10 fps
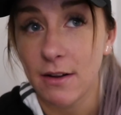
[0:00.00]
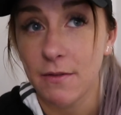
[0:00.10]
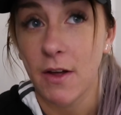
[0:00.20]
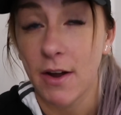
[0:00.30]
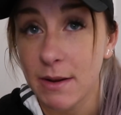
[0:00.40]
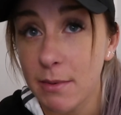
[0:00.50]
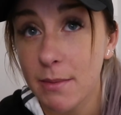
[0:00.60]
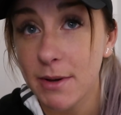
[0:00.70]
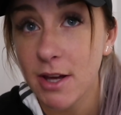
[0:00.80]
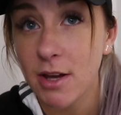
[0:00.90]
love the honey
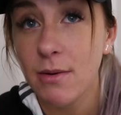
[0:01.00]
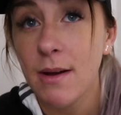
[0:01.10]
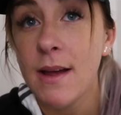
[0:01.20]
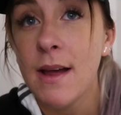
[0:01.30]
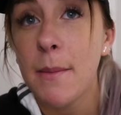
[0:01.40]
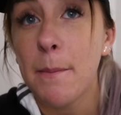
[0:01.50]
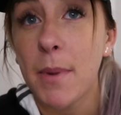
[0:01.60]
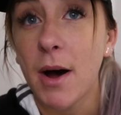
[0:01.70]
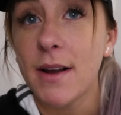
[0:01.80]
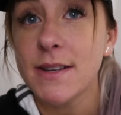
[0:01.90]
barbecue,
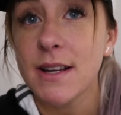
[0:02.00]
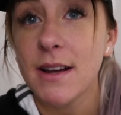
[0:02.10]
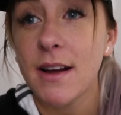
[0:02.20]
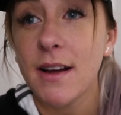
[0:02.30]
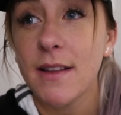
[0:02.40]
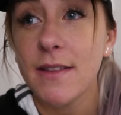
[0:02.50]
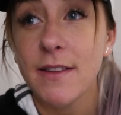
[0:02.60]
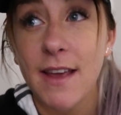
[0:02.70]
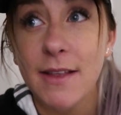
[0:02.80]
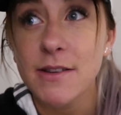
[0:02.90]
but
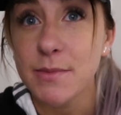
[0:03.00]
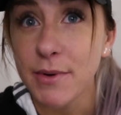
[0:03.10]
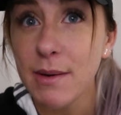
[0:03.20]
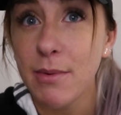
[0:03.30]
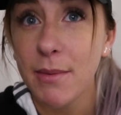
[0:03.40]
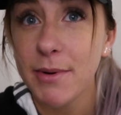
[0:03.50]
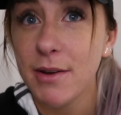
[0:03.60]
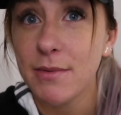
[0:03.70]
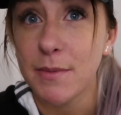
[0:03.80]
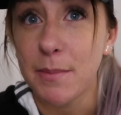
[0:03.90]
yeah, the smoky
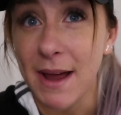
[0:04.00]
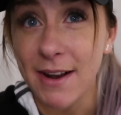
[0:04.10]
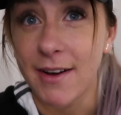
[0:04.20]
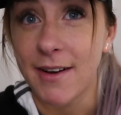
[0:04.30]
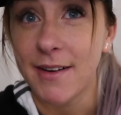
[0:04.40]
barbecue was better.